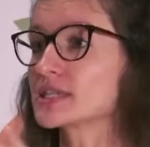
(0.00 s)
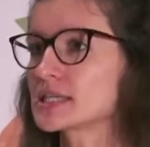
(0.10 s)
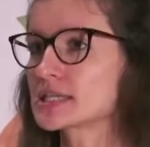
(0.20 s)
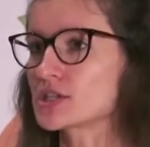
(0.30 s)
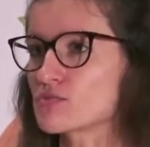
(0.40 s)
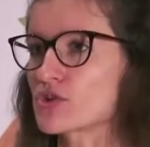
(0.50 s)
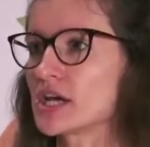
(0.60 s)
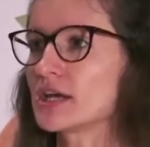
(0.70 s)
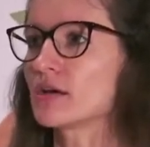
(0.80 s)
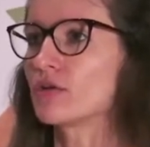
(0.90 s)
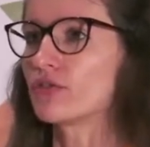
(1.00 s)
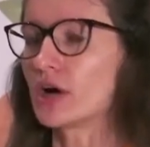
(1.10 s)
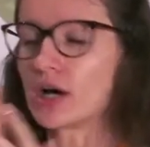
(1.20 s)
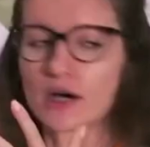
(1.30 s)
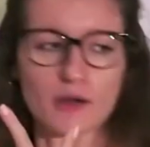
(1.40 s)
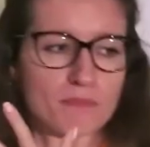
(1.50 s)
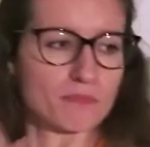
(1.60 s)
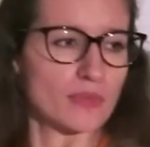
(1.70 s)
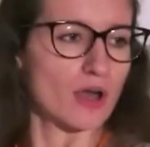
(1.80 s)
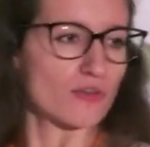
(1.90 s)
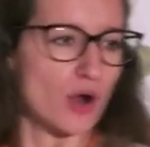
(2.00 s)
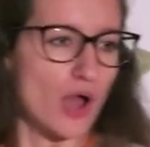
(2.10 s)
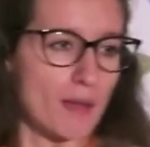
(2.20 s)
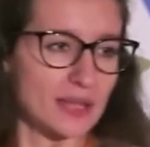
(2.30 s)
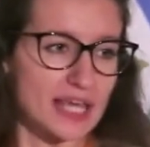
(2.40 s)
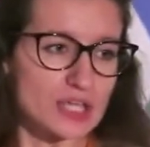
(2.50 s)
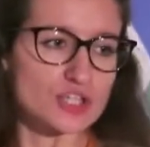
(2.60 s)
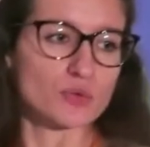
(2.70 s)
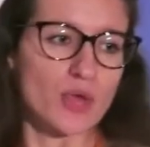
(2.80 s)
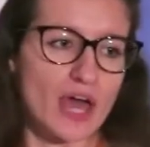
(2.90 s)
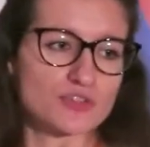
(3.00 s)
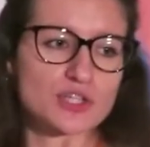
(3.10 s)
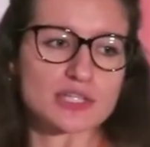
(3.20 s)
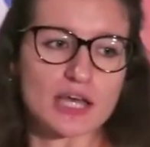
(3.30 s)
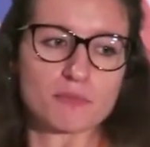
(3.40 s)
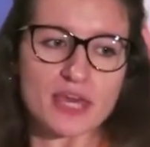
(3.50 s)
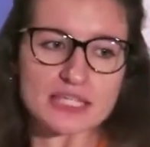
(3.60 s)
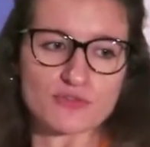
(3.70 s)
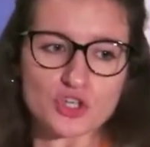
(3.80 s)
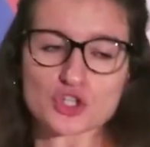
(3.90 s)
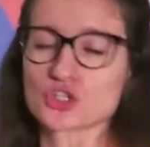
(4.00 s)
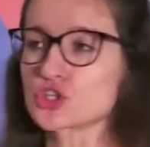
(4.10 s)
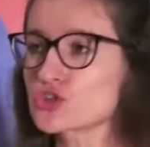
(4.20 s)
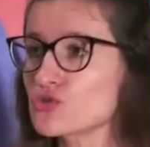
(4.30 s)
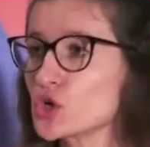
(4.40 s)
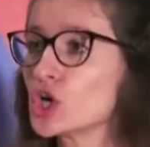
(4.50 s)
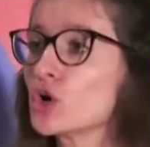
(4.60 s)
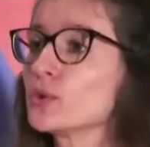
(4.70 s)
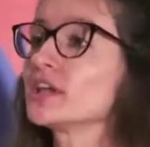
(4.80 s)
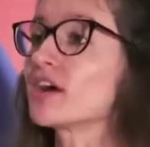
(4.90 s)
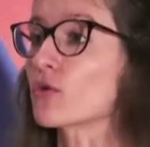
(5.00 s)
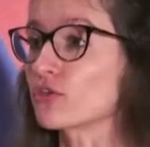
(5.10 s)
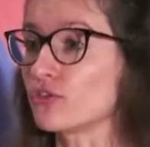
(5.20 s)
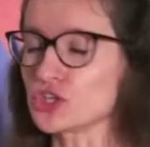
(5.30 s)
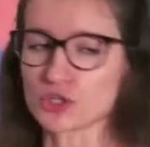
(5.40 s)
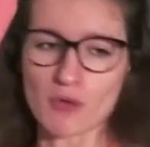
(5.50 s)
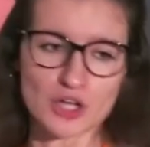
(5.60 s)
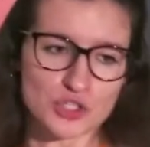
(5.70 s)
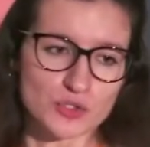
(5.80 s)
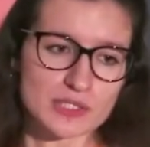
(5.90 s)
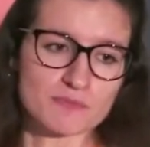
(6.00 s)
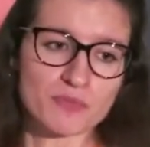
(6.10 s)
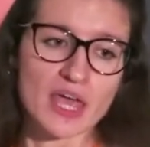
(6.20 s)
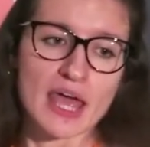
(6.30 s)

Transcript: system, right, of our application, we have to set base feature to true within our feature modules.